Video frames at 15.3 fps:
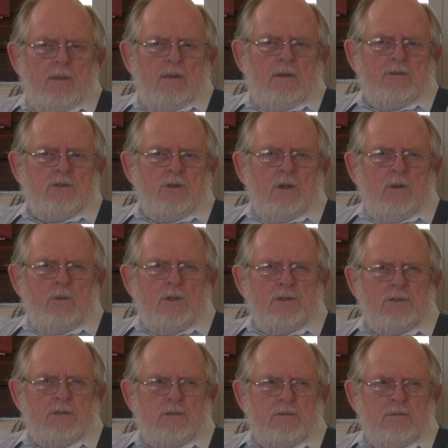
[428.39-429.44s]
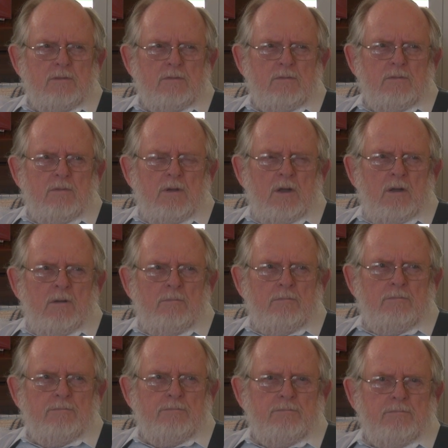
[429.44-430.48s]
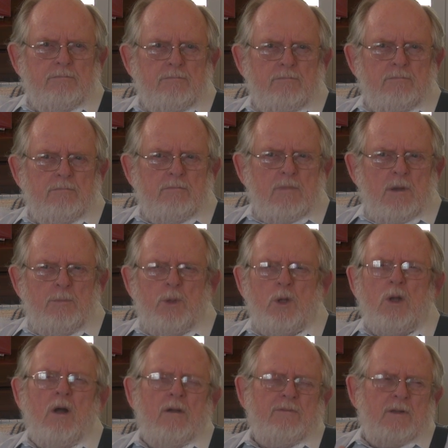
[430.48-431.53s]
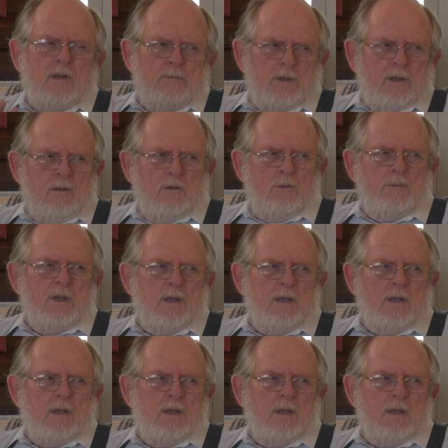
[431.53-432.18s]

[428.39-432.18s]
And so I was, I put off coming home.